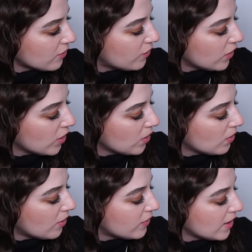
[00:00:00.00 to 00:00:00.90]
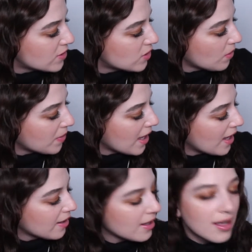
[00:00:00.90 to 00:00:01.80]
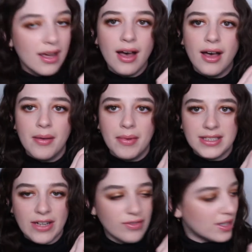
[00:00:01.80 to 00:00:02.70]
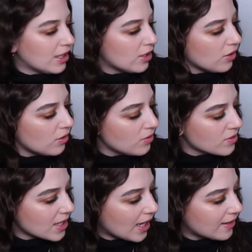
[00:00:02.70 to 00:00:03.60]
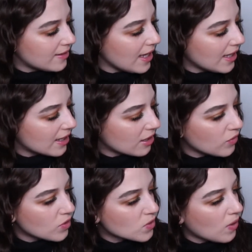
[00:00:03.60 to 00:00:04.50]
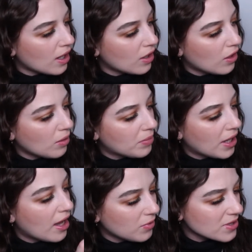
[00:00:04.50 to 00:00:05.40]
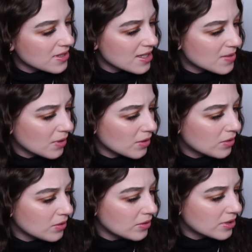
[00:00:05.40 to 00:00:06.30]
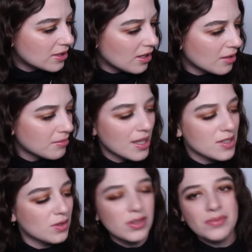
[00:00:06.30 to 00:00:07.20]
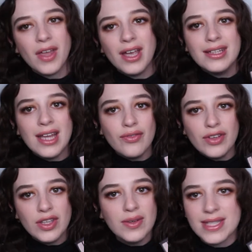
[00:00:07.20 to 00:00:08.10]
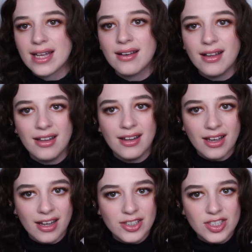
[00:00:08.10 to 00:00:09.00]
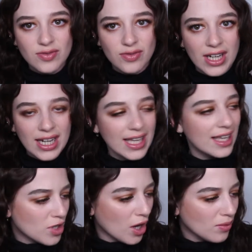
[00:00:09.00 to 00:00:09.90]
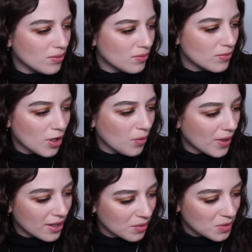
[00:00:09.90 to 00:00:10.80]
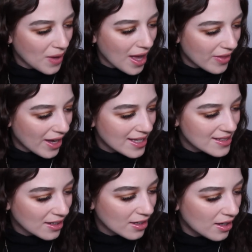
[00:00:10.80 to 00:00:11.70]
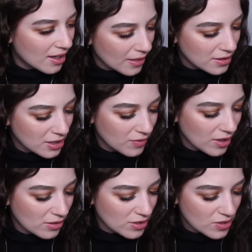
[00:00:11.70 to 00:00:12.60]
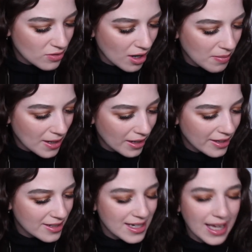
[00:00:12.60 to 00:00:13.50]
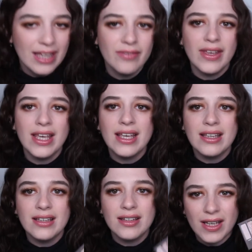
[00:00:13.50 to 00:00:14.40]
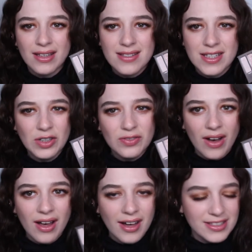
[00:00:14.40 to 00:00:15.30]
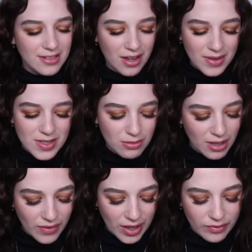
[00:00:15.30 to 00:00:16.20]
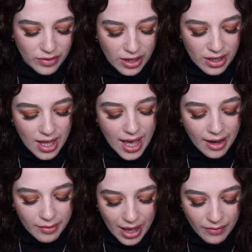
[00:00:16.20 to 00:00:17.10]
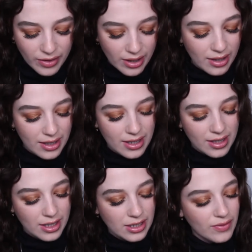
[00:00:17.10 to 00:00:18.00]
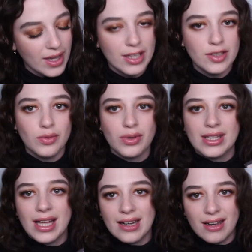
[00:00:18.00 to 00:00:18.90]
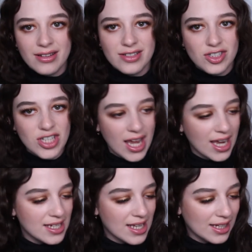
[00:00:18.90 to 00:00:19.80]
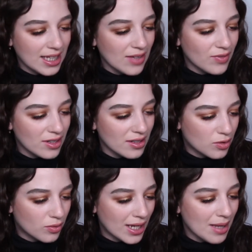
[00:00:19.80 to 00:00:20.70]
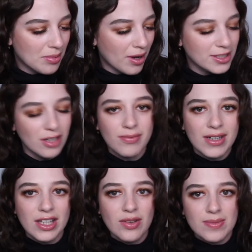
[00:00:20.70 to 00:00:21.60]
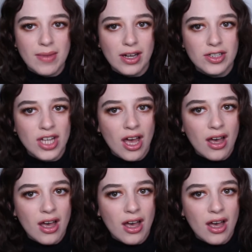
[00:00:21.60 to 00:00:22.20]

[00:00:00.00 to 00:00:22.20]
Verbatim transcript: a few of these two up here um, definitely used, and Naked I've used quite a lot, but what's this one called? Gunmetal? I never use that colour, like I just really don't know when I would wear that. It's like a, I don't even know how to describe it, like a navy, like silver? I don't know, it's not my favourite. However, kind of ignoring that last shade and even creep I don't really use much